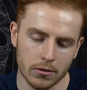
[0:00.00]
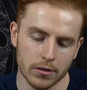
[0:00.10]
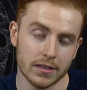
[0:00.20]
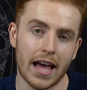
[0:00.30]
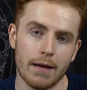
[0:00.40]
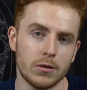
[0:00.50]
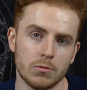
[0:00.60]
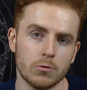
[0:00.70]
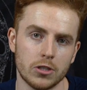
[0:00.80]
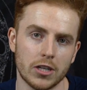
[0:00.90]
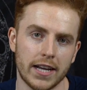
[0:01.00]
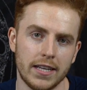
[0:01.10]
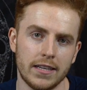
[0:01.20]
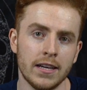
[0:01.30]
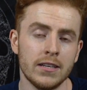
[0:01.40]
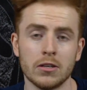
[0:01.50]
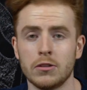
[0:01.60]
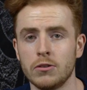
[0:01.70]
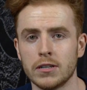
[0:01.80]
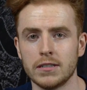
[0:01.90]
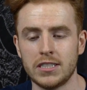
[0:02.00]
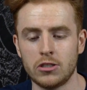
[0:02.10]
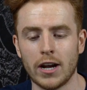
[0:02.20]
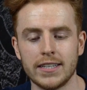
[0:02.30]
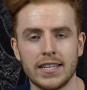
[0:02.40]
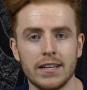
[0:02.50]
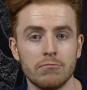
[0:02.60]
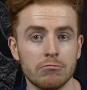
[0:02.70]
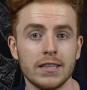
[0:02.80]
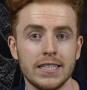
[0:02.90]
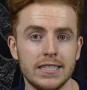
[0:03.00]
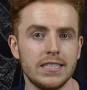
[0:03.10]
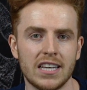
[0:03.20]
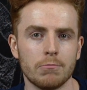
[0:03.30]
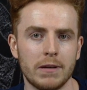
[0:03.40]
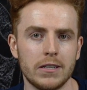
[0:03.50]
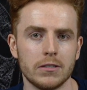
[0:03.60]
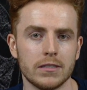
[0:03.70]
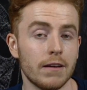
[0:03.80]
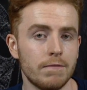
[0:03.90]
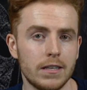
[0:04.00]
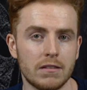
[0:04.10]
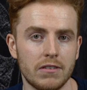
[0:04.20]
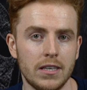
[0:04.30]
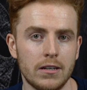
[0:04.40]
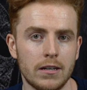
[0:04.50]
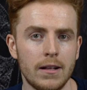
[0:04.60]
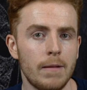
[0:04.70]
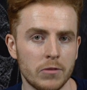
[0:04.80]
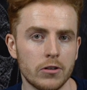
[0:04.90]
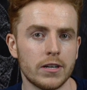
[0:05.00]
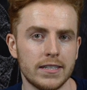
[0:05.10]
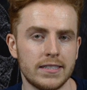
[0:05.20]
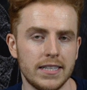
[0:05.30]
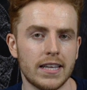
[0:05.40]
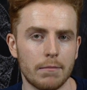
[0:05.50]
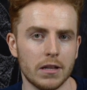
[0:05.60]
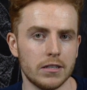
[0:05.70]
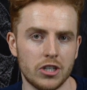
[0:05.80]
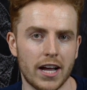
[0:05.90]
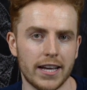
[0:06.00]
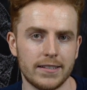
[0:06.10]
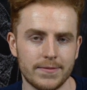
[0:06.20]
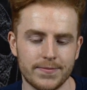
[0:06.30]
look that much more shiny. So if you're trying to take really detailed pictures of this figure, you're gonna see that blood shine.